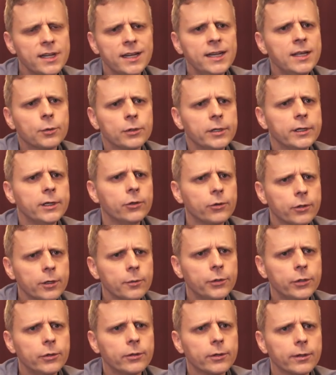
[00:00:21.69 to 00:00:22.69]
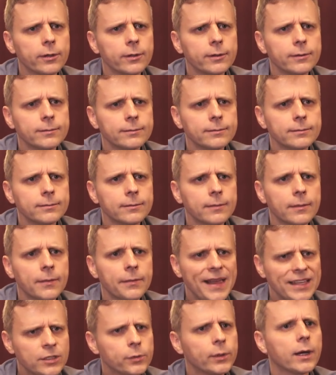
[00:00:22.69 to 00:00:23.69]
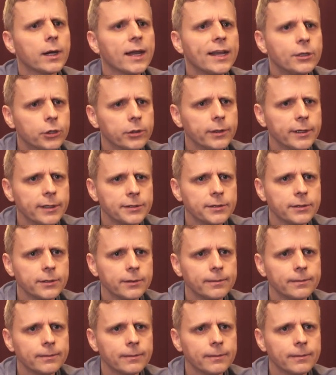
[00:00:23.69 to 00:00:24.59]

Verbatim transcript: any particular computer. That's what a ledger is.